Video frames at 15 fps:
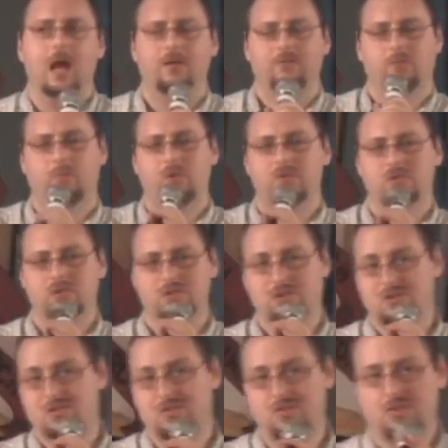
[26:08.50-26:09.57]
I've
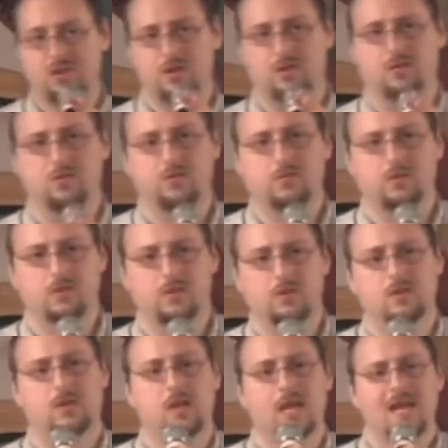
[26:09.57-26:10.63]
pursued you
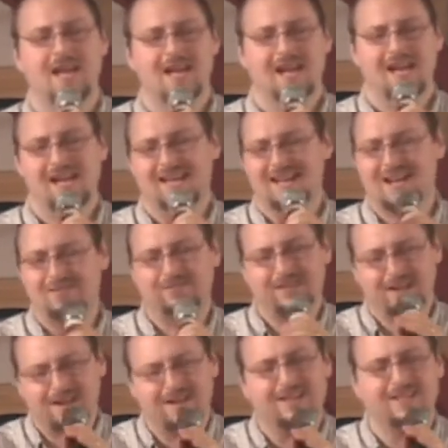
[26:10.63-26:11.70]
and
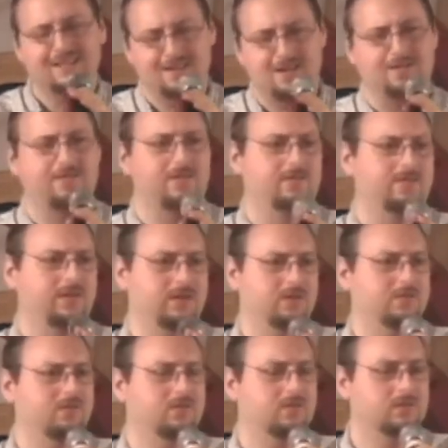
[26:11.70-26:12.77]
I've got enough of
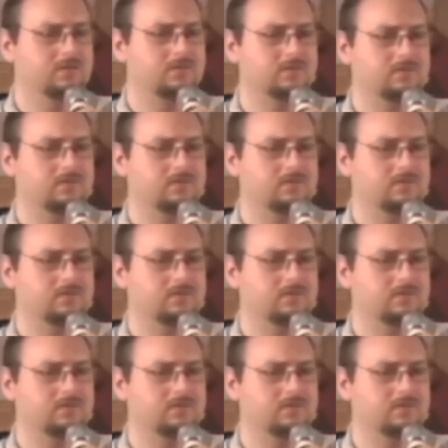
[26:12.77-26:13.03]
you.